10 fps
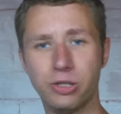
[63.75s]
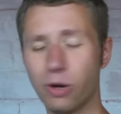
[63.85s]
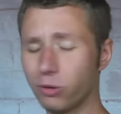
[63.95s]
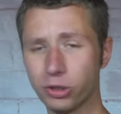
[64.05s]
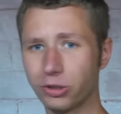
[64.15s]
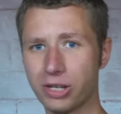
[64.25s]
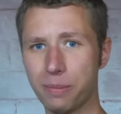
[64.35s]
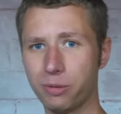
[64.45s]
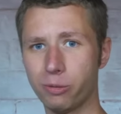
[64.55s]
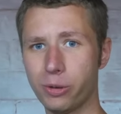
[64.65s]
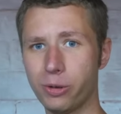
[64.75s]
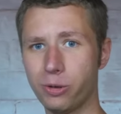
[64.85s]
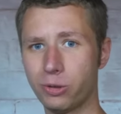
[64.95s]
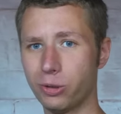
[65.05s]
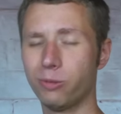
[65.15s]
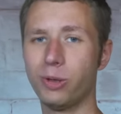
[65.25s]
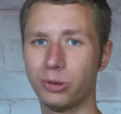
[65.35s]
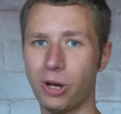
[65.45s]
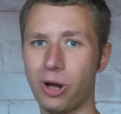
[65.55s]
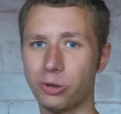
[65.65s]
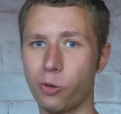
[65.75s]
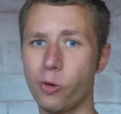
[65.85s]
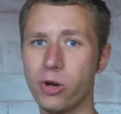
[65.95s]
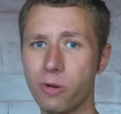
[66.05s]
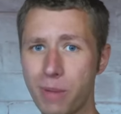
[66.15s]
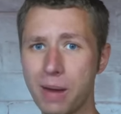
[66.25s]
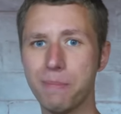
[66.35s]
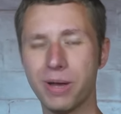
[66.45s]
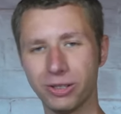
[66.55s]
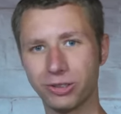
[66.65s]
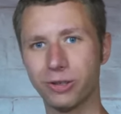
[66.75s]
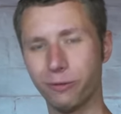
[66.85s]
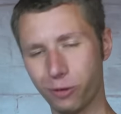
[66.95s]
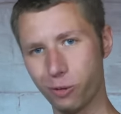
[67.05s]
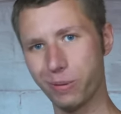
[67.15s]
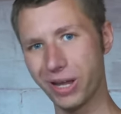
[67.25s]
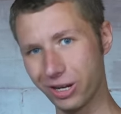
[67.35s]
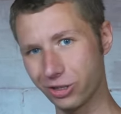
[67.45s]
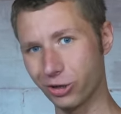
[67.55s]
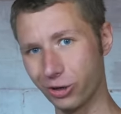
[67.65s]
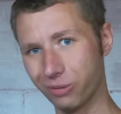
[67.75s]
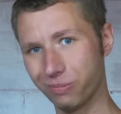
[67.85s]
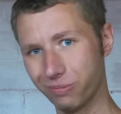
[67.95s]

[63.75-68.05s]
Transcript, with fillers: Don't just skip through to the results or you may miss the full picture.